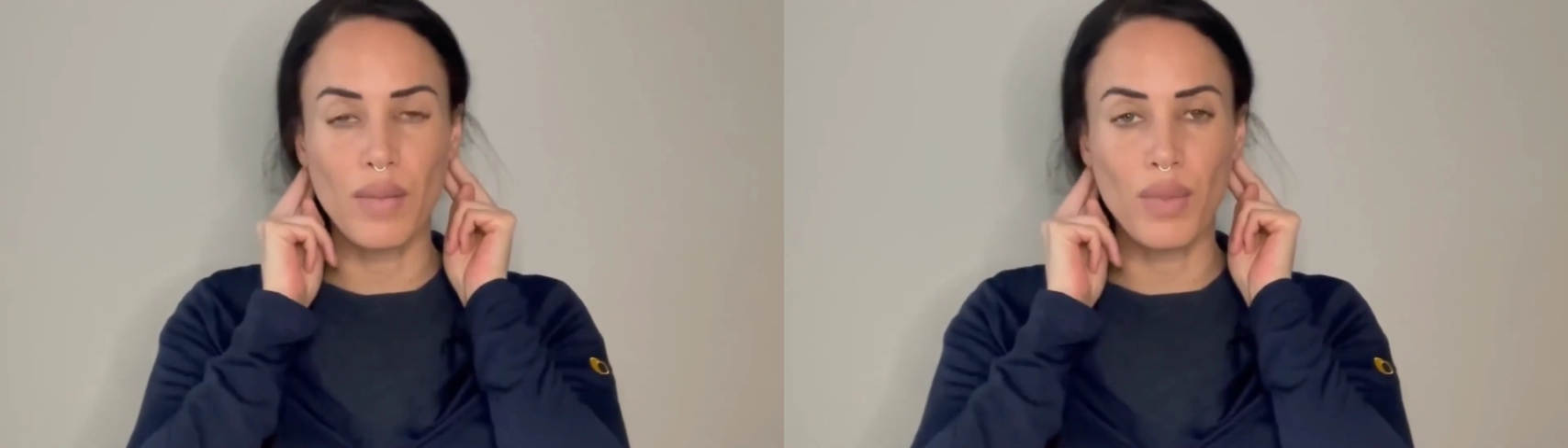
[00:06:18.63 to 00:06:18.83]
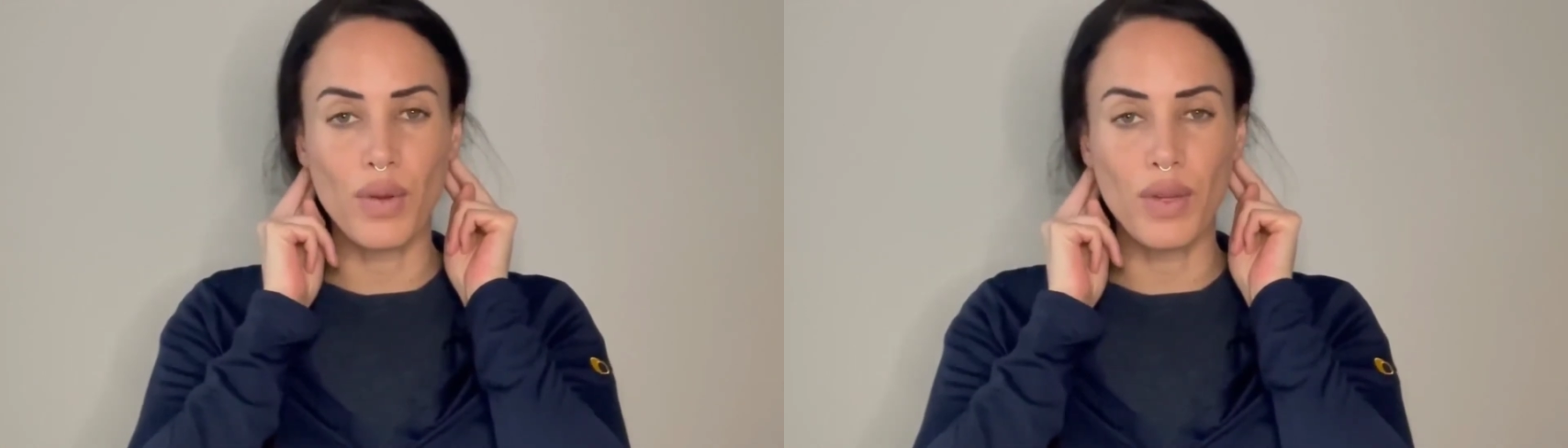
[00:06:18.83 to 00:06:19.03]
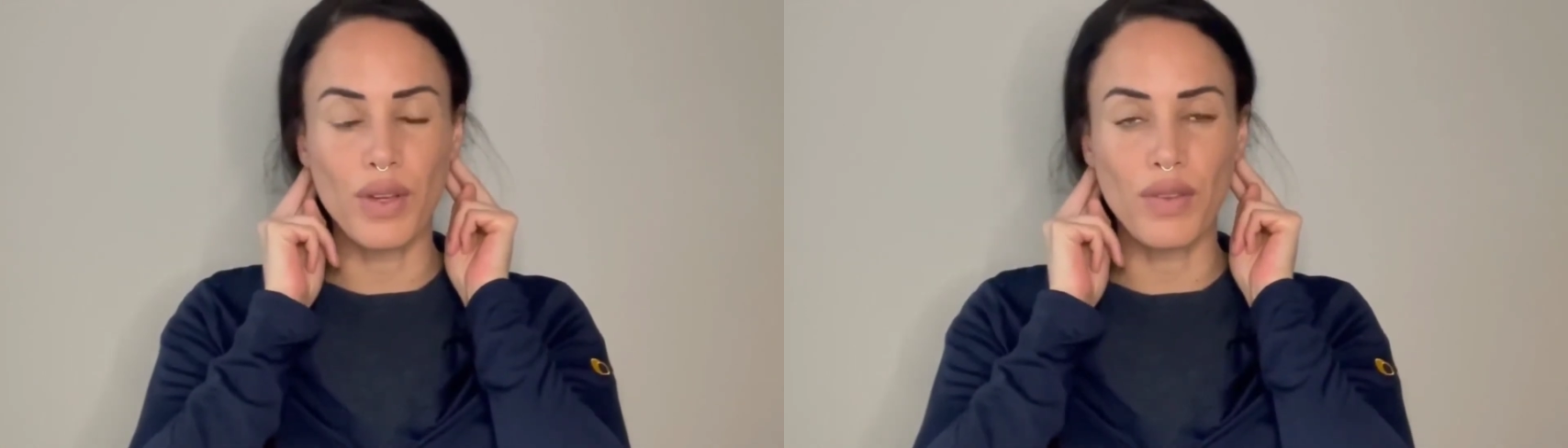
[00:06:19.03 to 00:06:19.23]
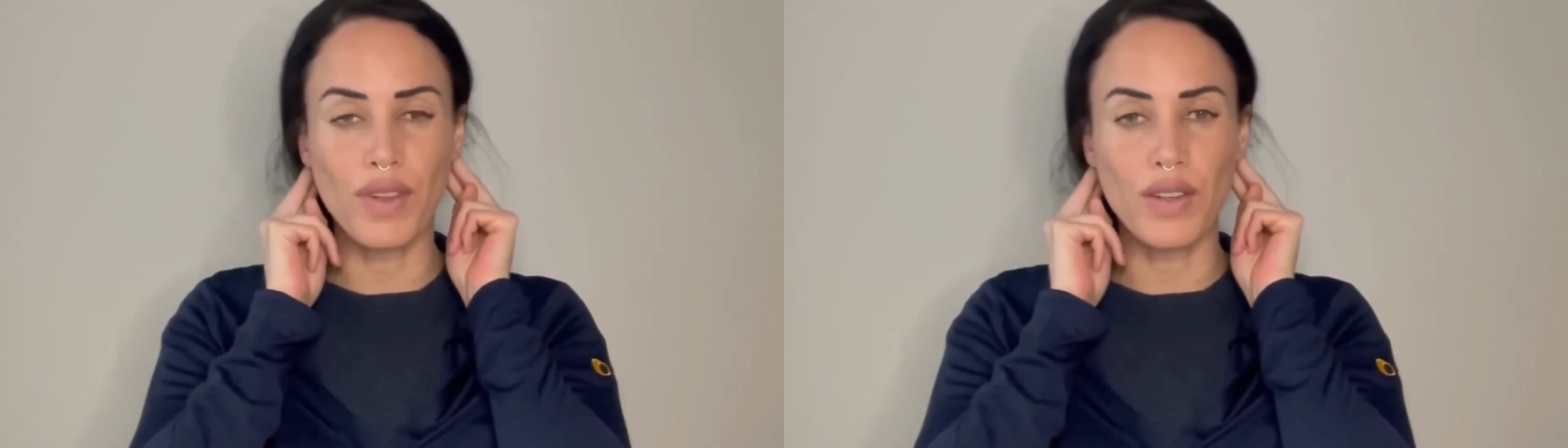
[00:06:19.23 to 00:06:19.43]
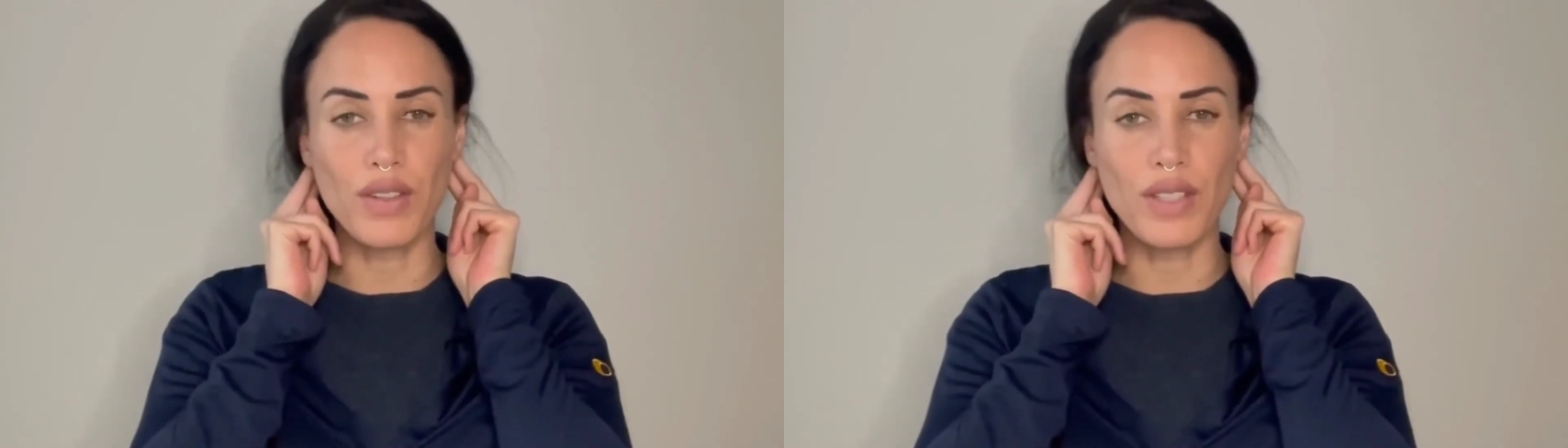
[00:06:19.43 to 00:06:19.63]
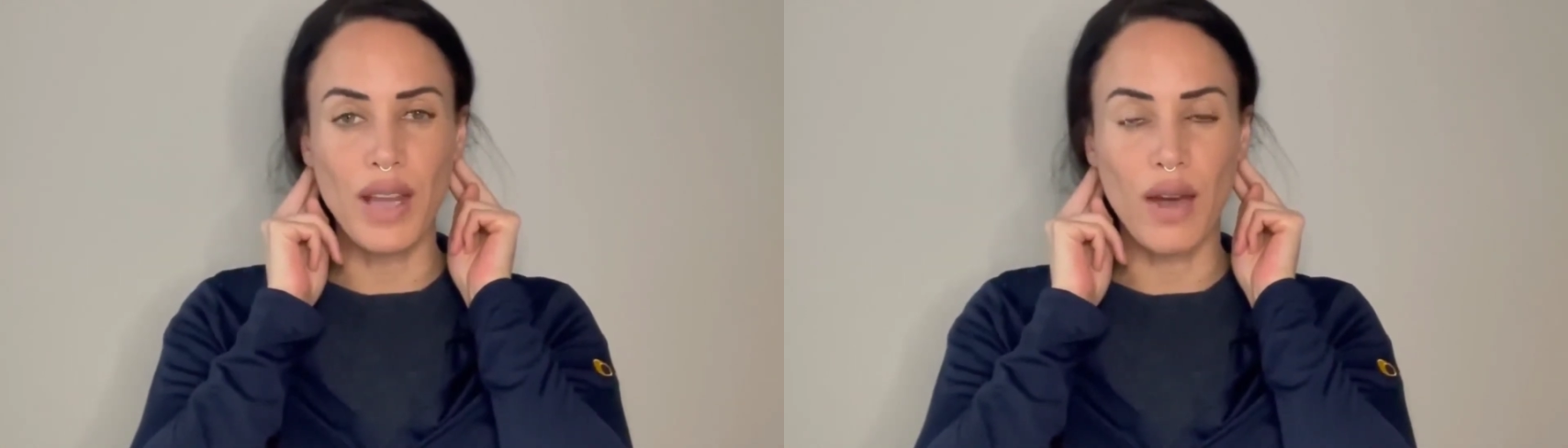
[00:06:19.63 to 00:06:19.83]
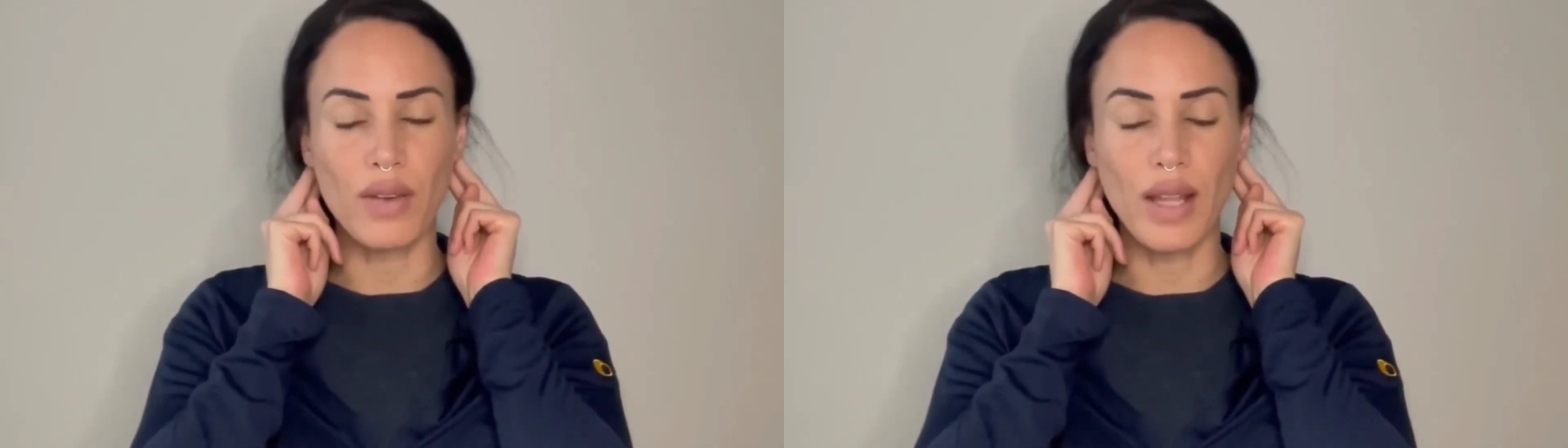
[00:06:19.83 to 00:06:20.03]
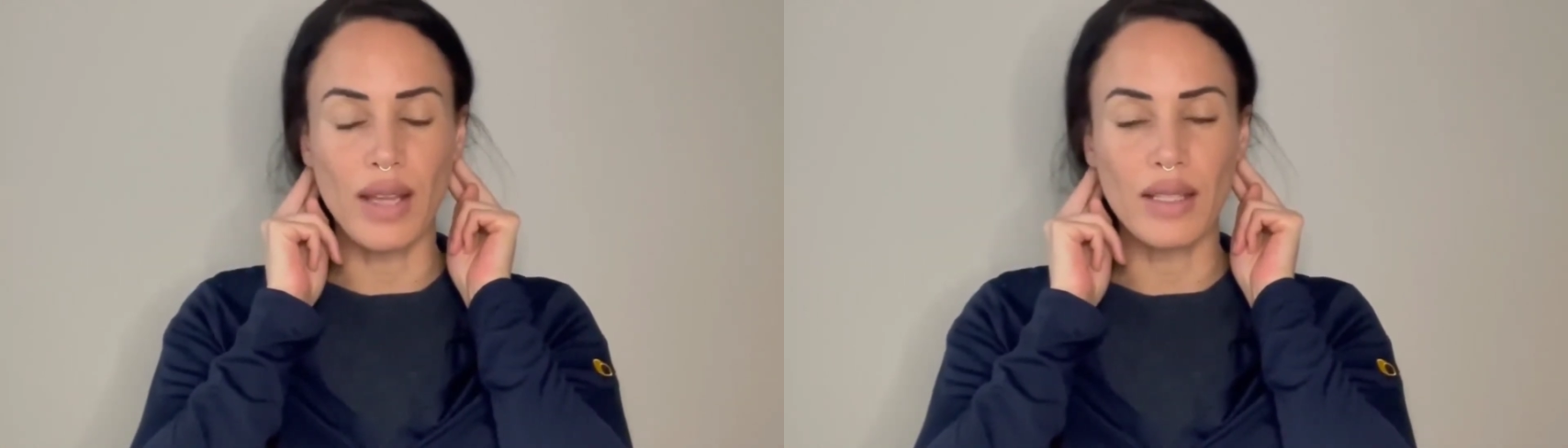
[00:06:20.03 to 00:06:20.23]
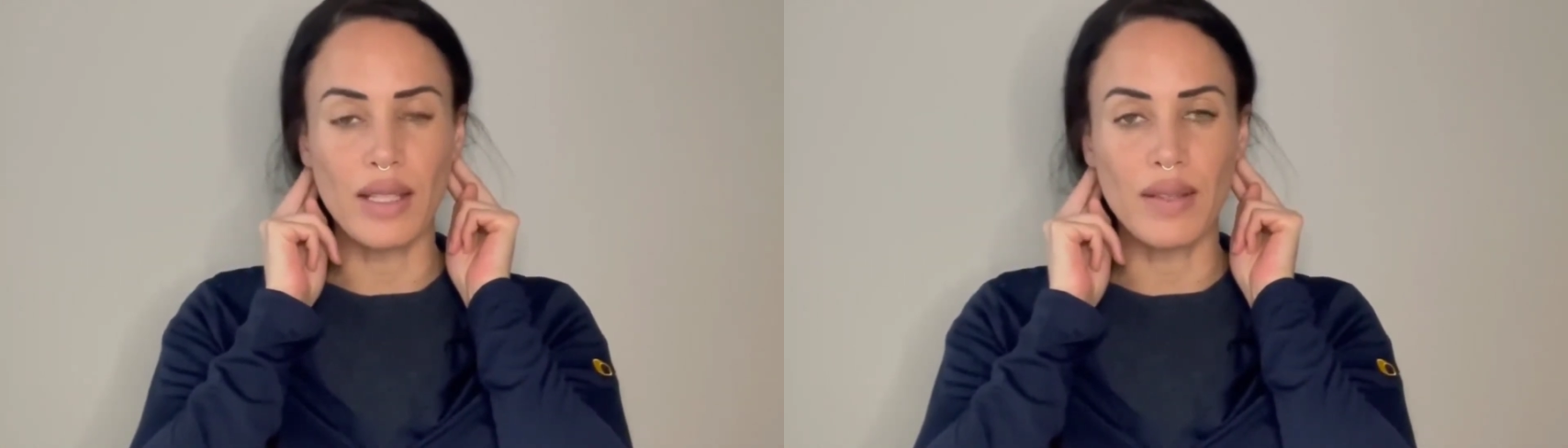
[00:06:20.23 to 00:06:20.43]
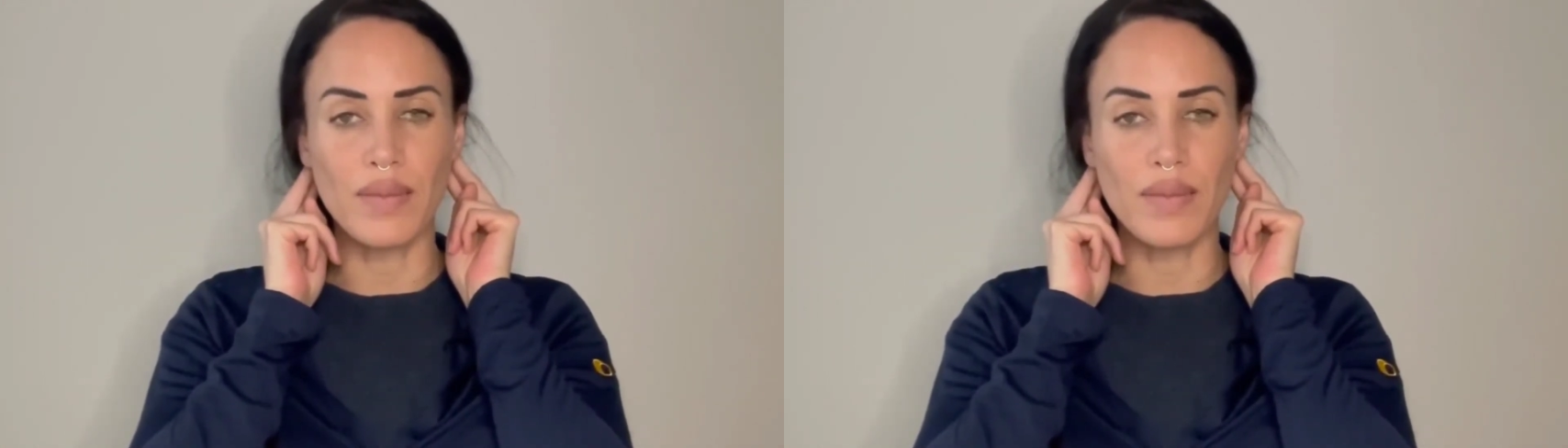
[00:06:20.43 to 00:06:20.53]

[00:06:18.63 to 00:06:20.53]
pulling your fingers down lightly.